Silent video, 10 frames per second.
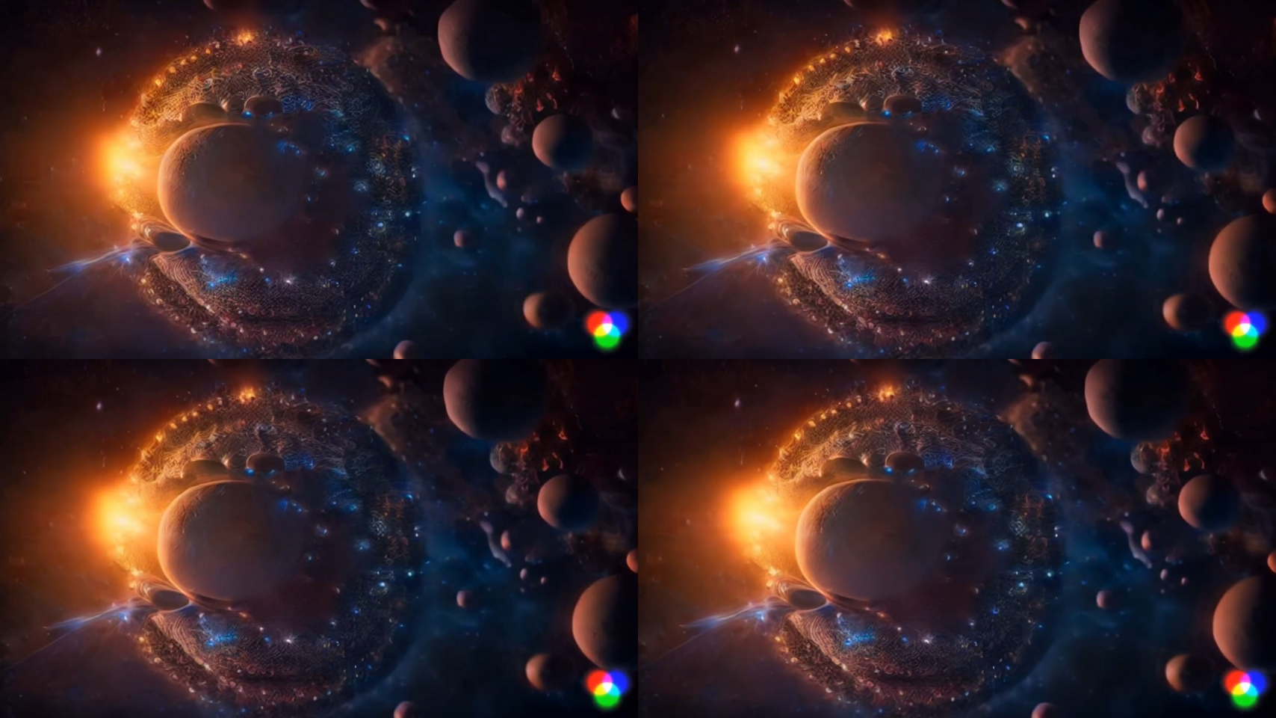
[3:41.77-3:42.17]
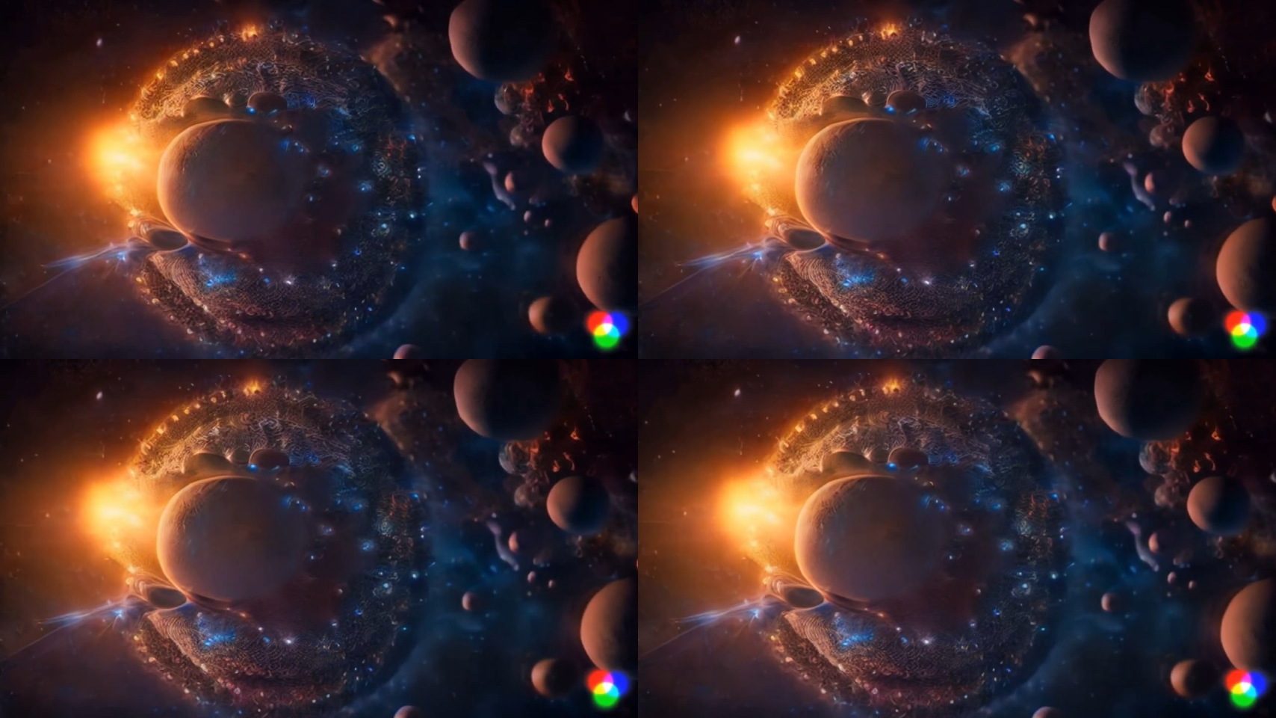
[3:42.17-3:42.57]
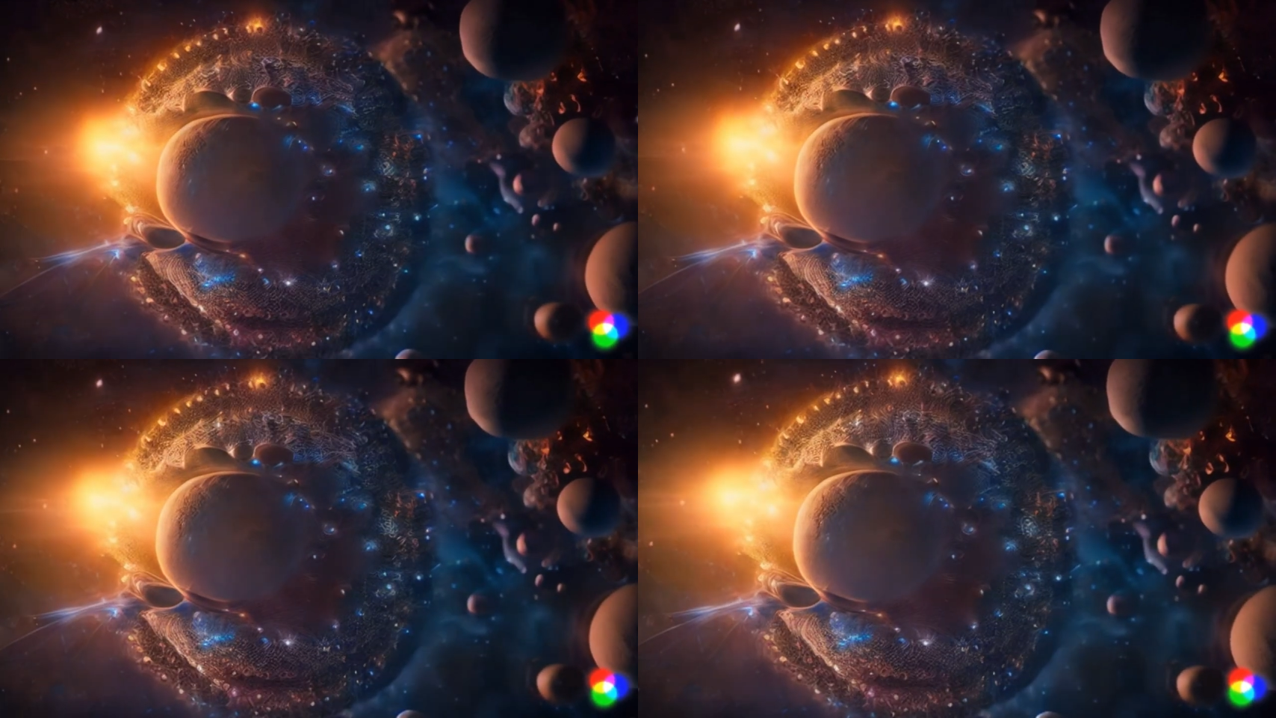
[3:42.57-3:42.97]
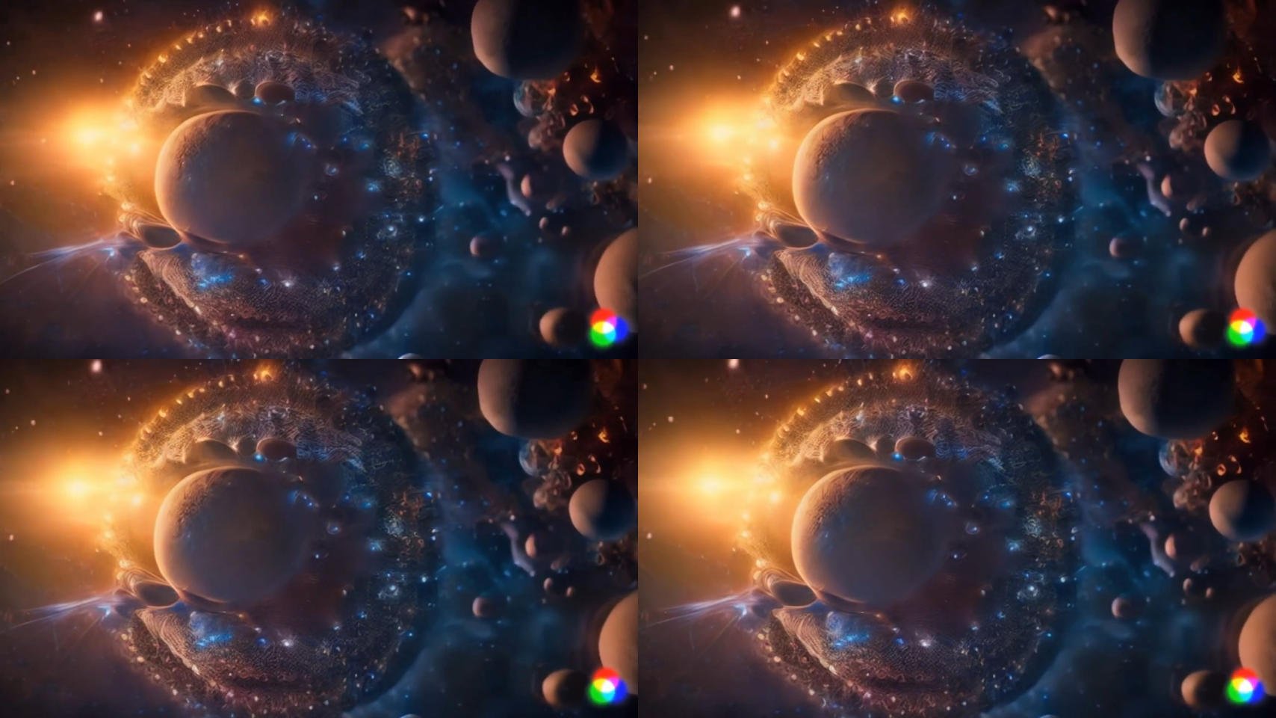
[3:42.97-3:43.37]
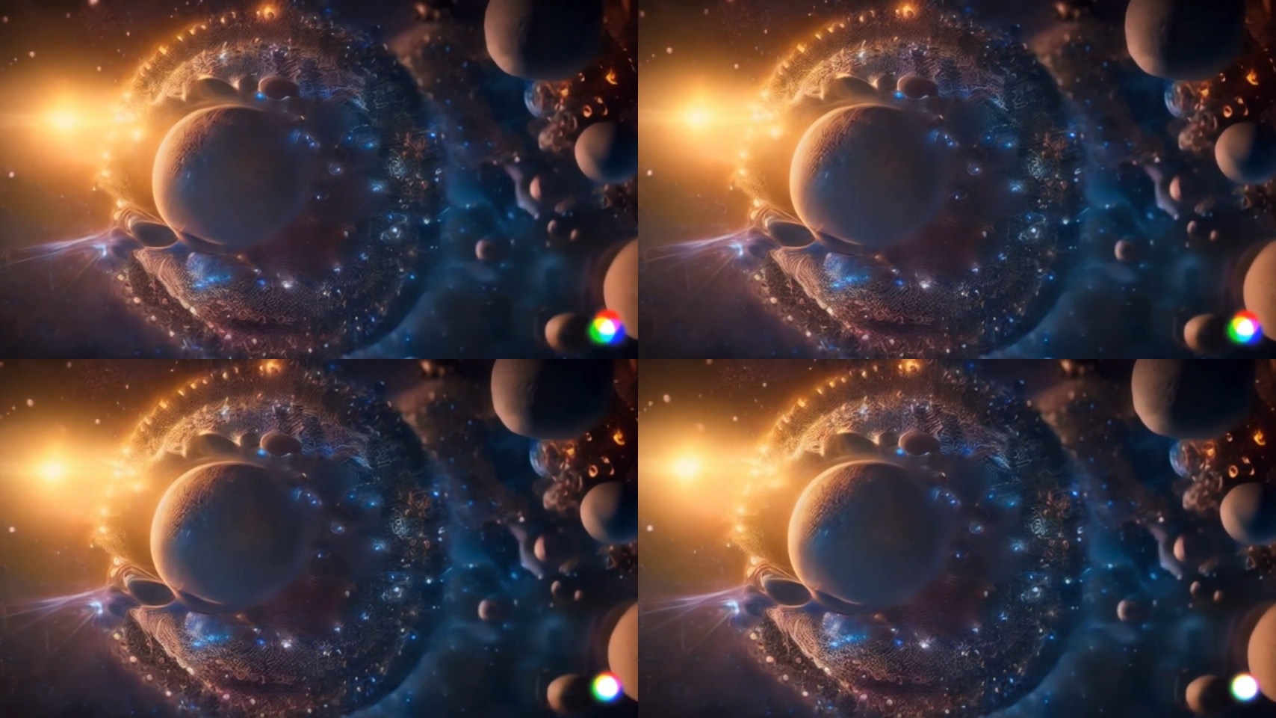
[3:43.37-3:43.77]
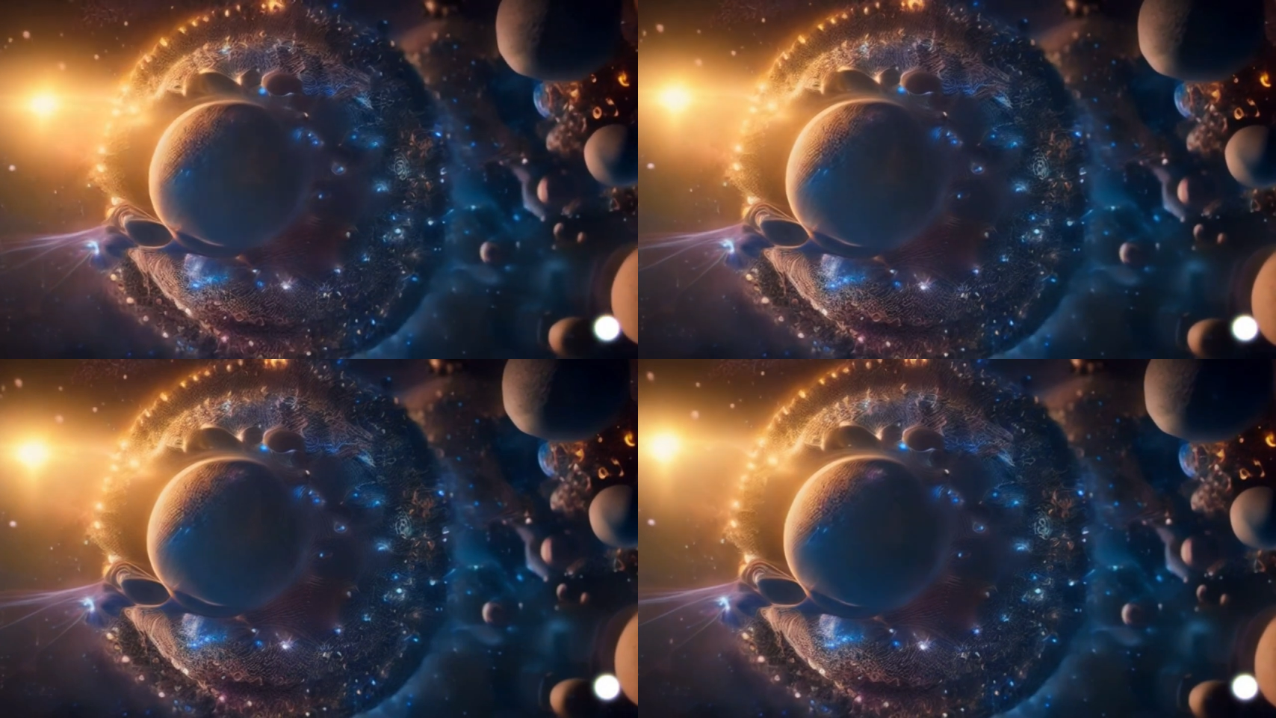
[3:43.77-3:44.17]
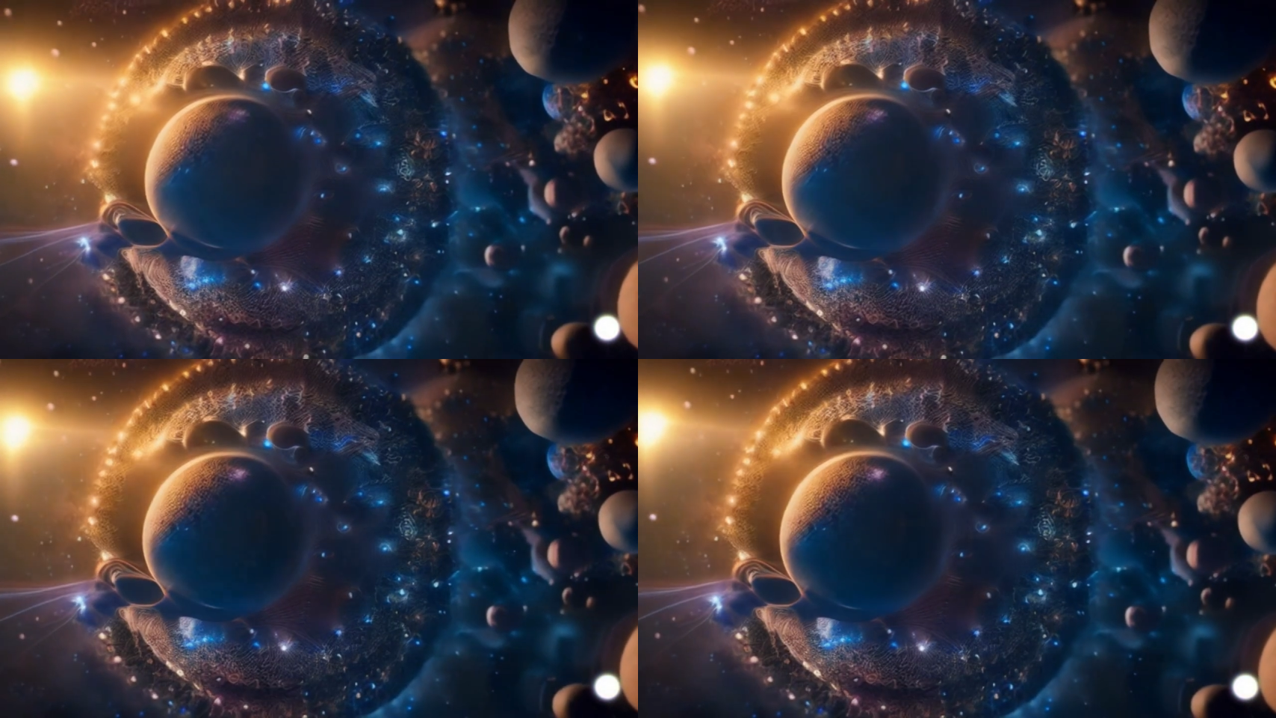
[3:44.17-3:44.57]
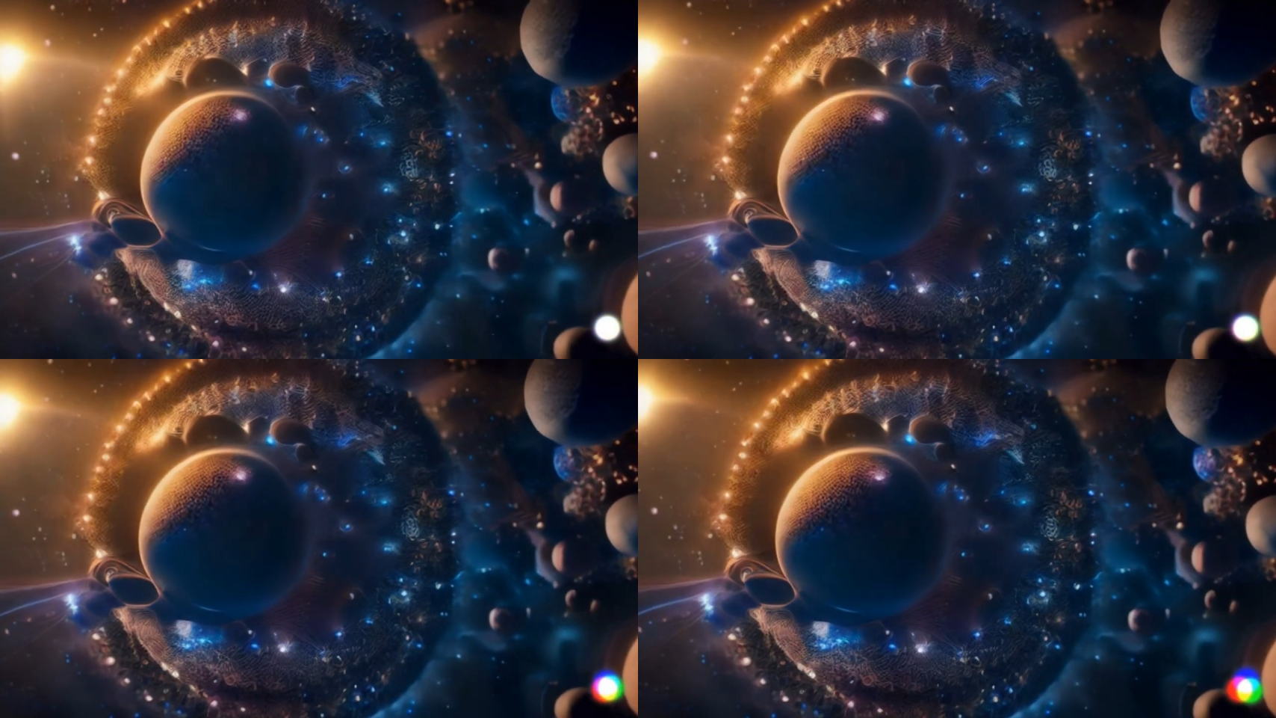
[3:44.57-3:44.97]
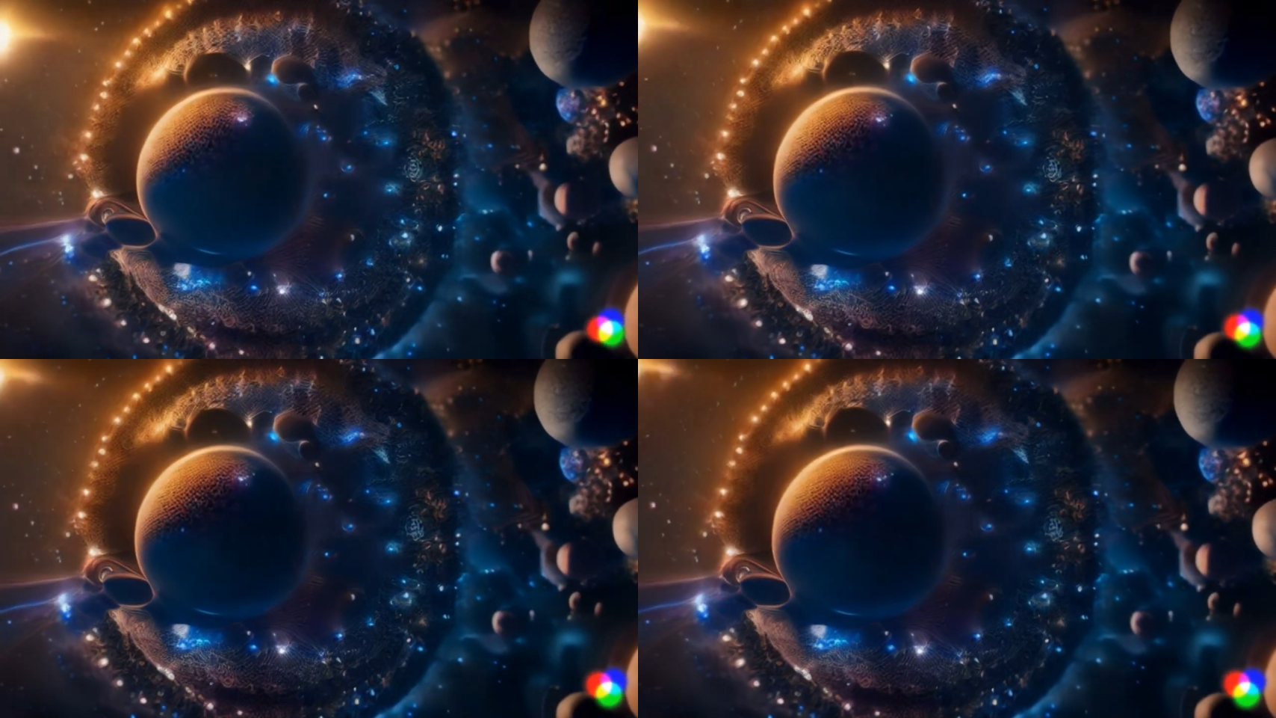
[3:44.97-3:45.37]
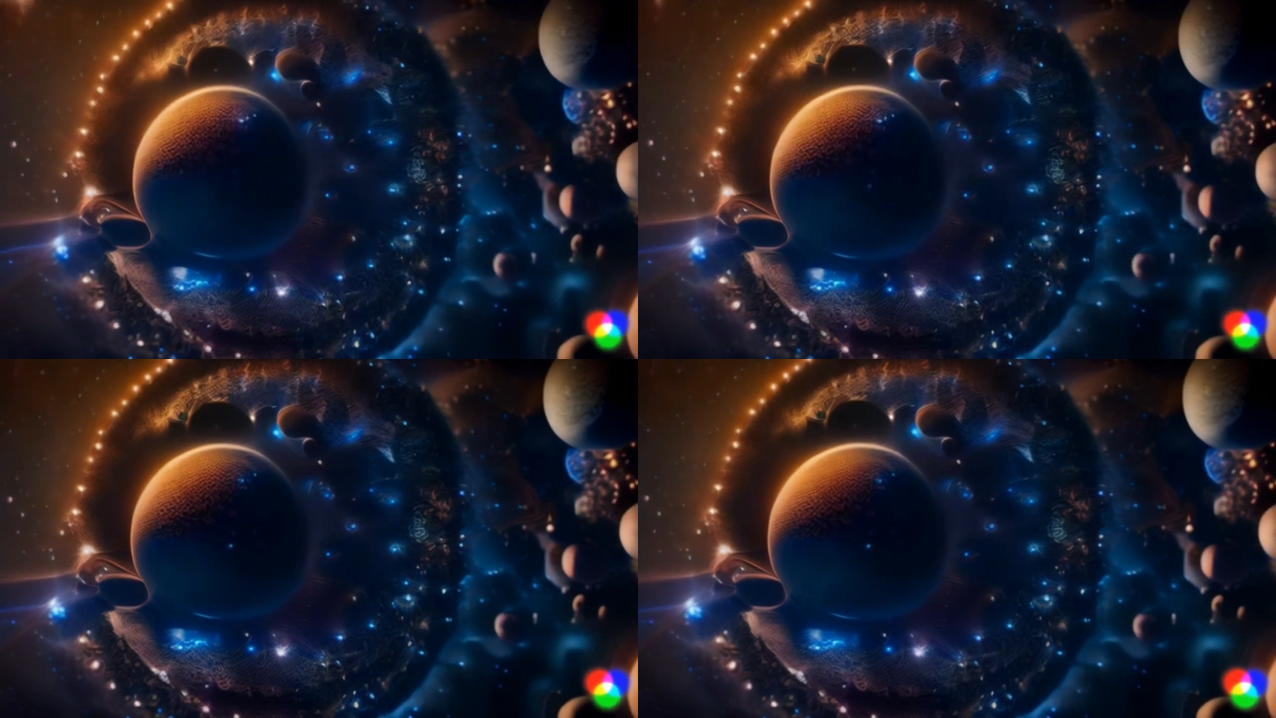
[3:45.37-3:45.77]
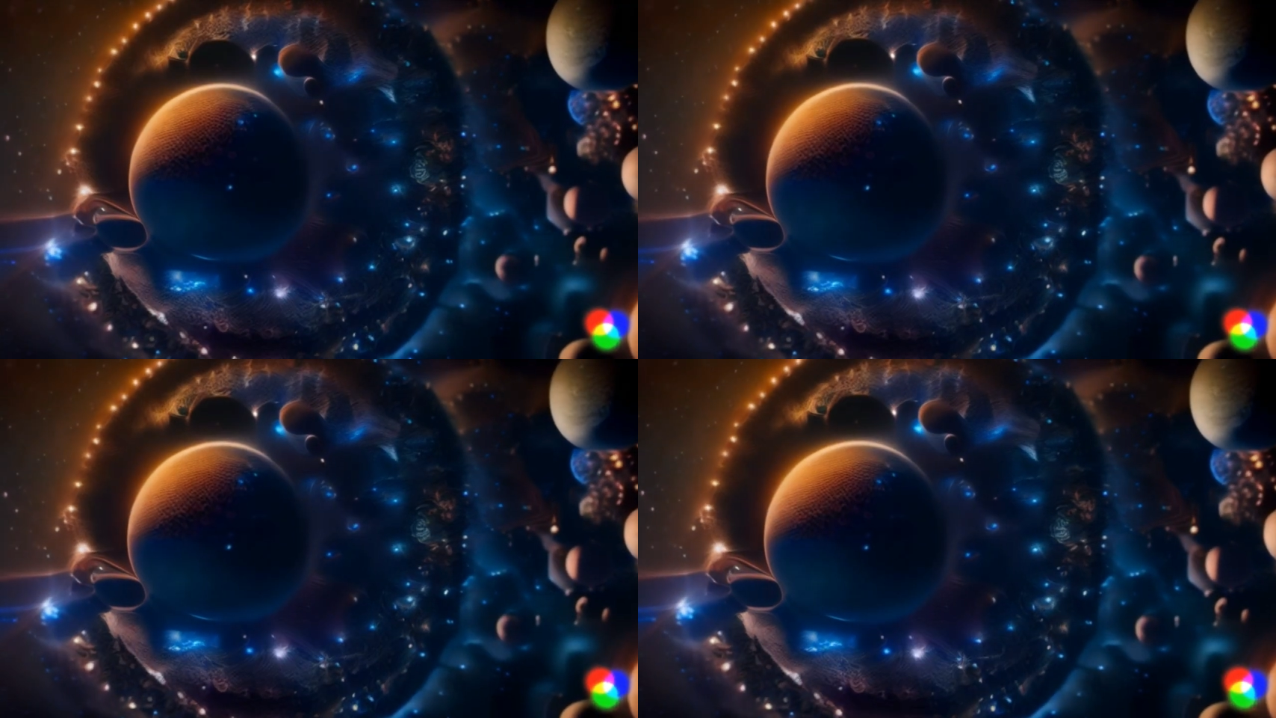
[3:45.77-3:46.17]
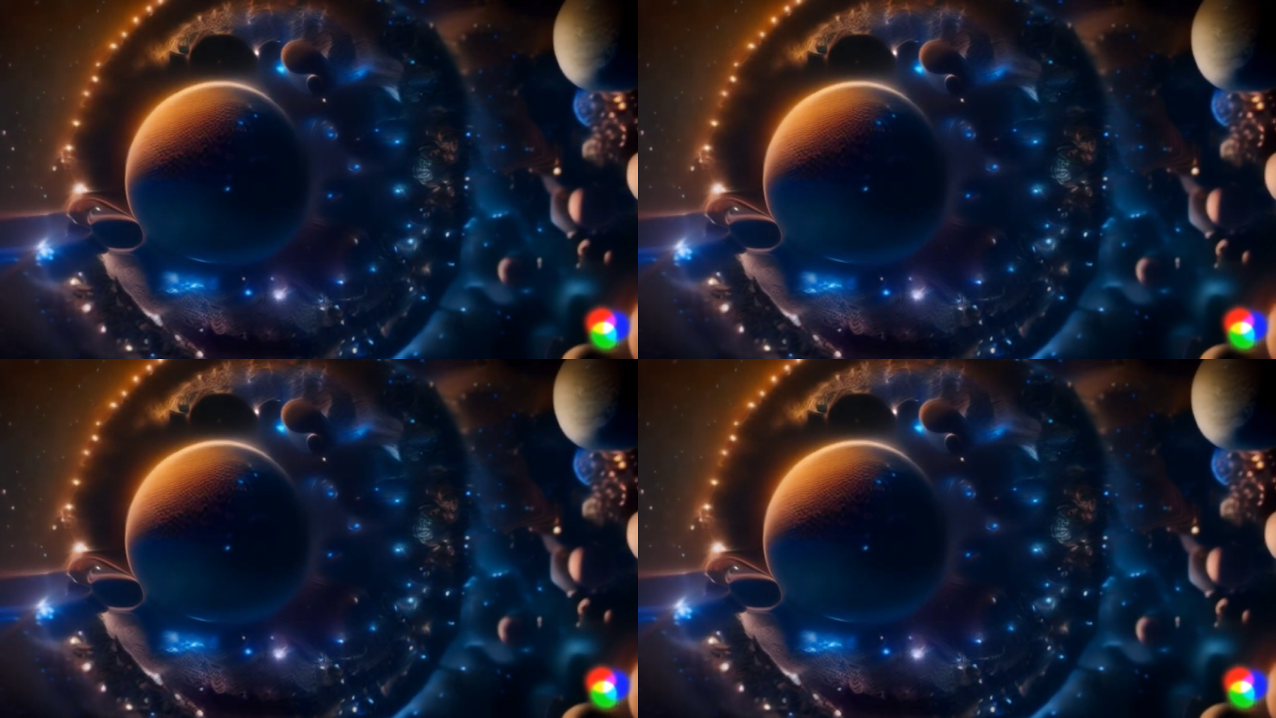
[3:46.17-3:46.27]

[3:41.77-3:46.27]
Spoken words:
(no speaker visible)